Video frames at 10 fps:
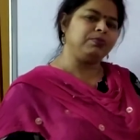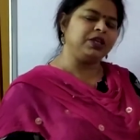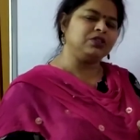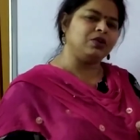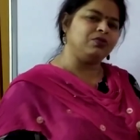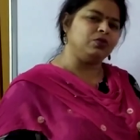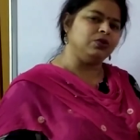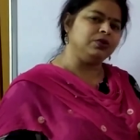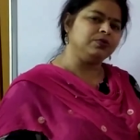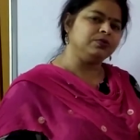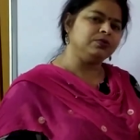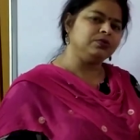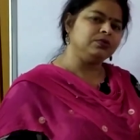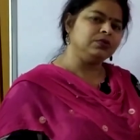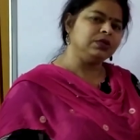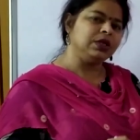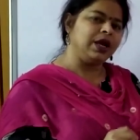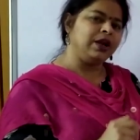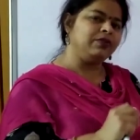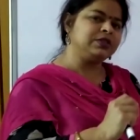piece of wood
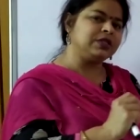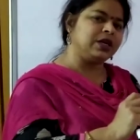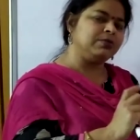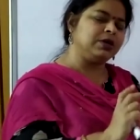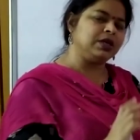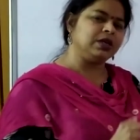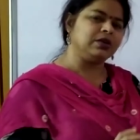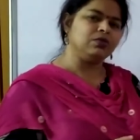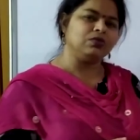and we start burning,